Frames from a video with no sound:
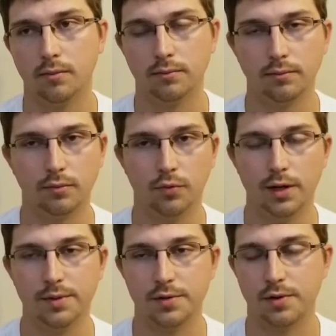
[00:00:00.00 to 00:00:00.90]

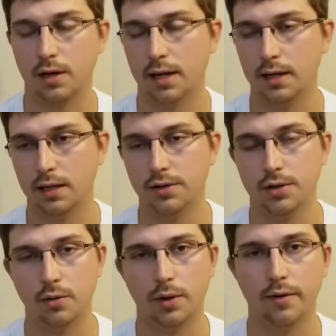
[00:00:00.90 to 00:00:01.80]
ribs cutting into
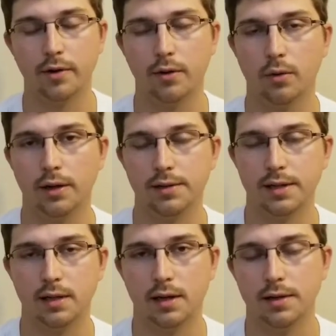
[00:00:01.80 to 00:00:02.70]
whatever organs they
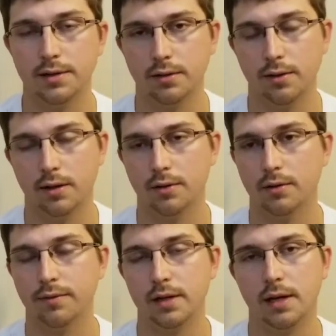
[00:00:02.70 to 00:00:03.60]
cut into. I don't know if
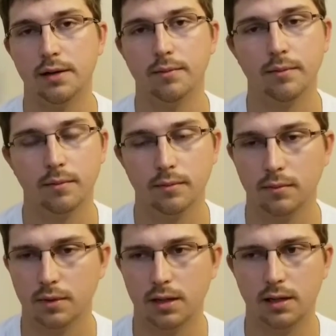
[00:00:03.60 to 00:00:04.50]
he had
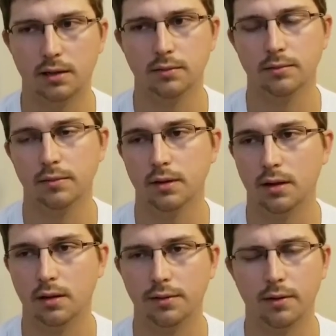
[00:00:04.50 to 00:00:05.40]

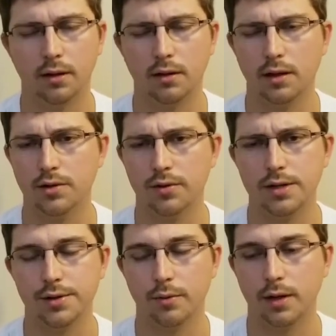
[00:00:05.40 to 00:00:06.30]
lung injuries
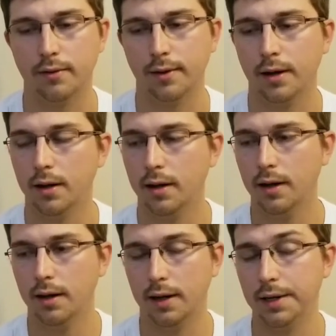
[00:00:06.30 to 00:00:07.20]
or whatever.
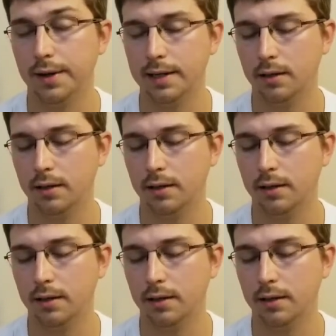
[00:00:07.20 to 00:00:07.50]
I know I did.